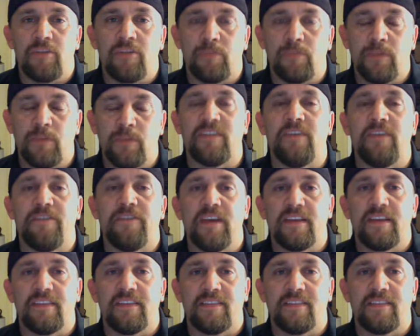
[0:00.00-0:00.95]

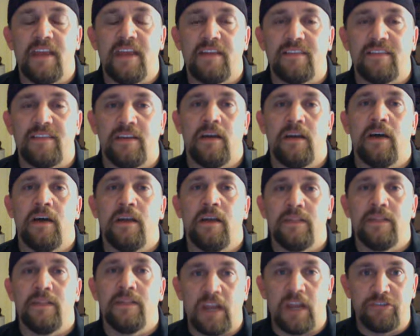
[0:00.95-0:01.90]
specifics
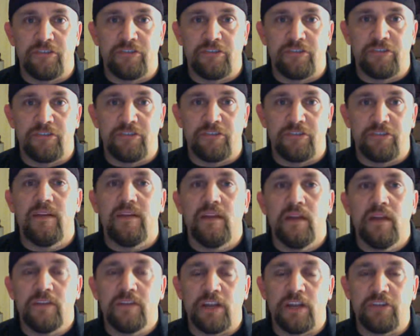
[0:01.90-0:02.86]
that I
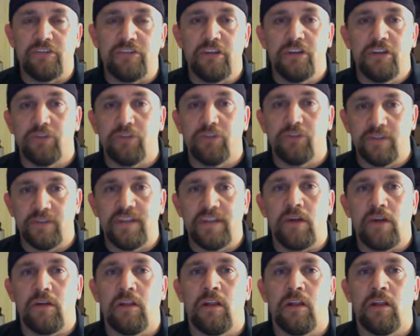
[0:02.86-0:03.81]
should have drilled
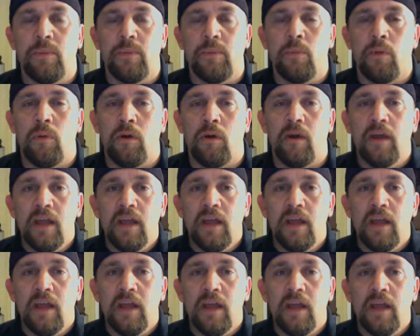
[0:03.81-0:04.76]
down a little bit more,
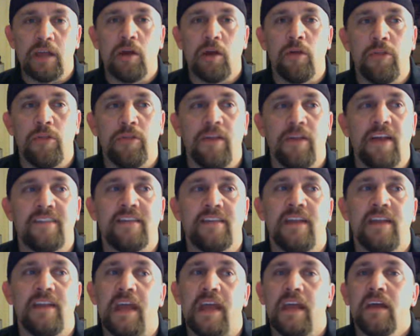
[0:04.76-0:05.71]
and we're going to go through that
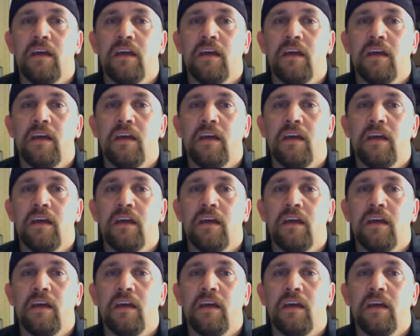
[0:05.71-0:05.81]
today.